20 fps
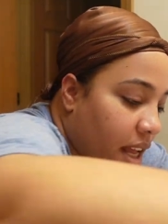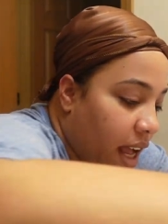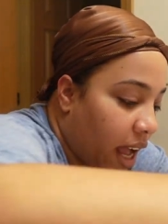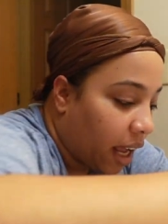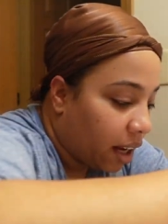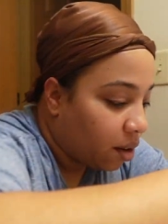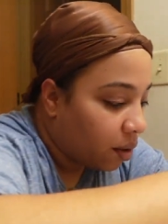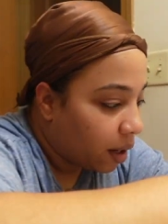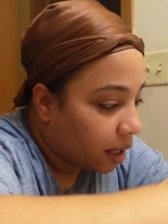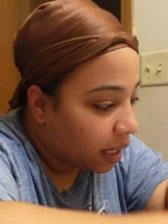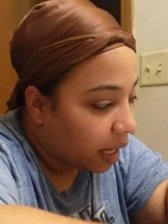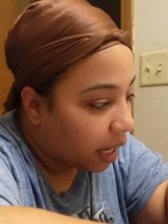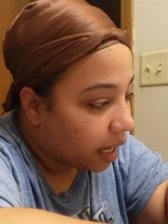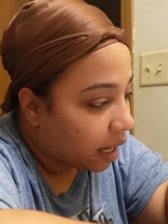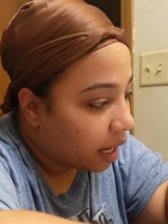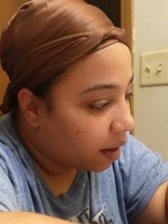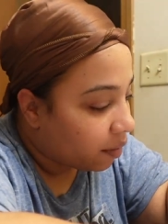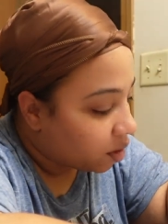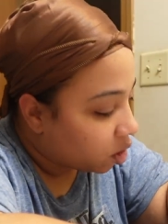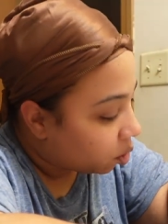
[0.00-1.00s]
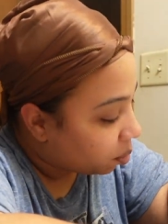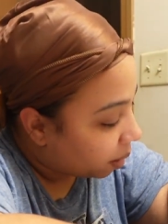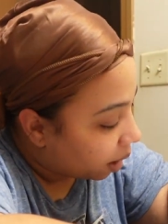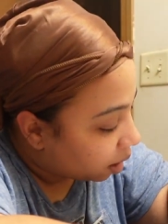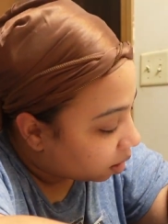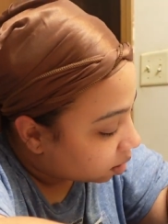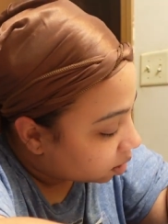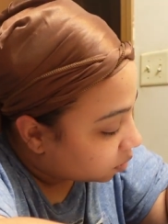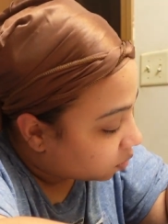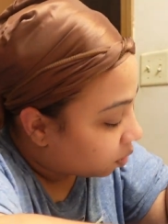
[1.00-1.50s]
I know I can't have nail
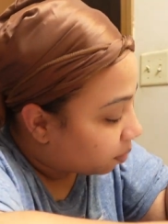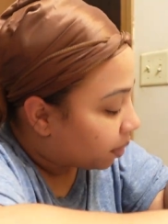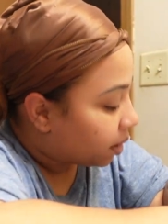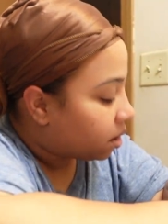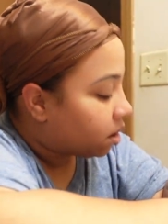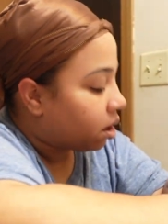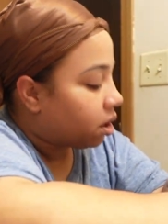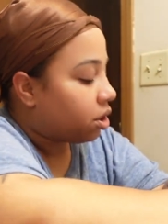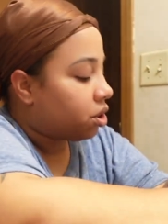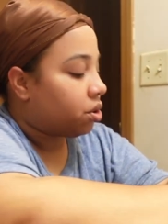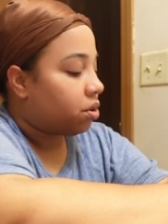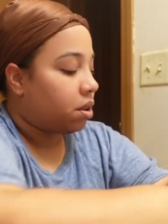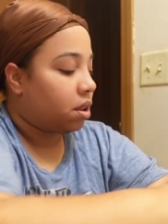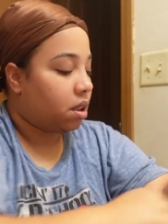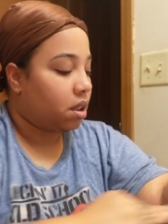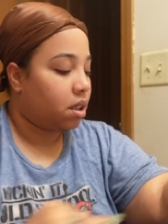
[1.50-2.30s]
polish for my surgery.